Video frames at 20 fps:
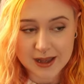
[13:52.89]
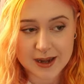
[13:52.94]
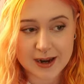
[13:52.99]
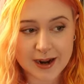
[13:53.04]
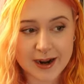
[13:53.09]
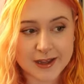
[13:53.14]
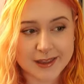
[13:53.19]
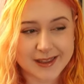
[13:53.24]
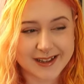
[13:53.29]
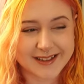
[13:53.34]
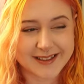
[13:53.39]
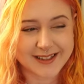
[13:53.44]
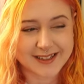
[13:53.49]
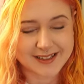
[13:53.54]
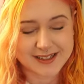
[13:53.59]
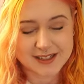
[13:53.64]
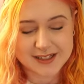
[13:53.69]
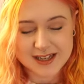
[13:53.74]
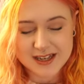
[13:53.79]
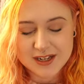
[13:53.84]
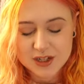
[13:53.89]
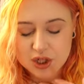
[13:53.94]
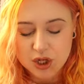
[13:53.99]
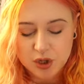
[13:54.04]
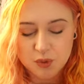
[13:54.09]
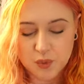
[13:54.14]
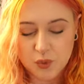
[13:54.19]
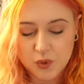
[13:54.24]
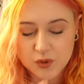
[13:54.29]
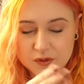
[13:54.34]
And I think this is
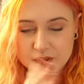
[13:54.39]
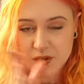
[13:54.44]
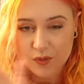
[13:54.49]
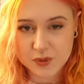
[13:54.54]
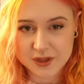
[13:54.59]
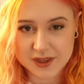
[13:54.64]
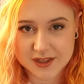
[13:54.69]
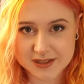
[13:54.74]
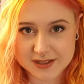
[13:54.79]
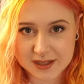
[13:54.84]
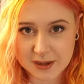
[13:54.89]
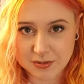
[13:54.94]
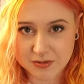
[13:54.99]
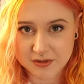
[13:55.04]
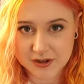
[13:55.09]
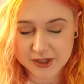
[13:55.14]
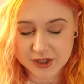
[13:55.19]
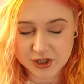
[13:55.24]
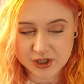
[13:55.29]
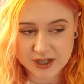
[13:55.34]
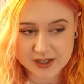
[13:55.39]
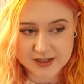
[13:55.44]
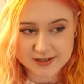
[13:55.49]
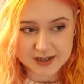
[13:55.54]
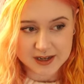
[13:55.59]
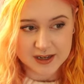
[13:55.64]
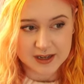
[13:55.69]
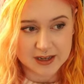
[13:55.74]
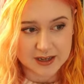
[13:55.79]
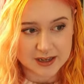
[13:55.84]
interwoven with the separation
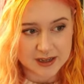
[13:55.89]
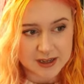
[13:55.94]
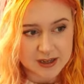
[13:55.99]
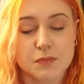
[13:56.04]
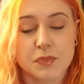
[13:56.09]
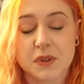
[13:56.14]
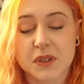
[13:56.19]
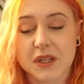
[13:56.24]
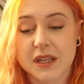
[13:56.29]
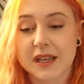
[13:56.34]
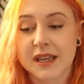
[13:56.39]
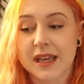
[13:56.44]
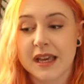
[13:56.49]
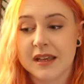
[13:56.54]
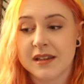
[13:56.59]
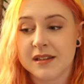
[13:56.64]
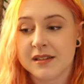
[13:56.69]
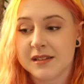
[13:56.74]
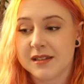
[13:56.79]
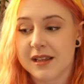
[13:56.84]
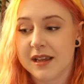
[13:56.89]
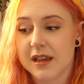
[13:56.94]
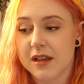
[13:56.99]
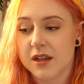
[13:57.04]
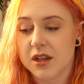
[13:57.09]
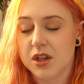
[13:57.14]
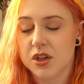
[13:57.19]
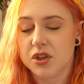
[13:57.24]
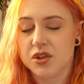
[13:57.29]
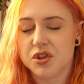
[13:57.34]
anxiety, but he is
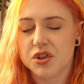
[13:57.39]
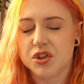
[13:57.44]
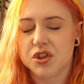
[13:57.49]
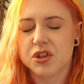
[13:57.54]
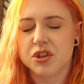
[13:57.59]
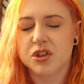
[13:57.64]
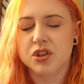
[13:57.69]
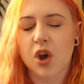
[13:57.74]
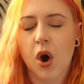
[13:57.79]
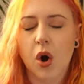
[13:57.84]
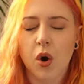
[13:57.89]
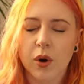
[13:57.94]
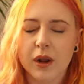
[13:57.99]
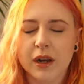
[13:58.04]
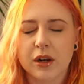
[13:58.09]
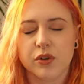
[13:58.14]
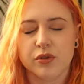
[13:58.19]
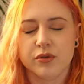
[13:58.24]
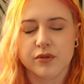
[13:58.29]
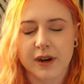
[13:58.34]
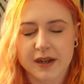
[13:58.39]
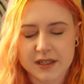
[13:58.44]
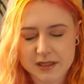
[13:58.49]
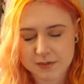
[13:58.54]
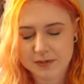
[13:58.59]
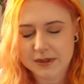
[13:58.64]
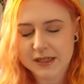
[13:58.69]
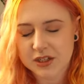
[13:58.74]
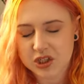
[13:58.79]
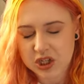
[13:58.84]
so
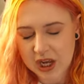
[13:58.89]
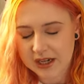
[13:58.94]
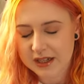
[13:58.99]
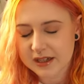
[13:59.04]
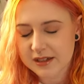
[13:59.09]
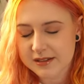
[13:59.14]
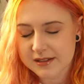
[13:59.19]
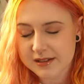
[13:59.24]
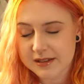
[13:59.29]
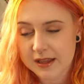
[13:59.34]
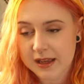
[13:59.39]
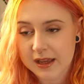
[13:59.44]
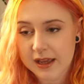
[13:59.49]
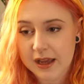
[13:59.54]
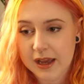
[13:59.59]
incredibly jealous.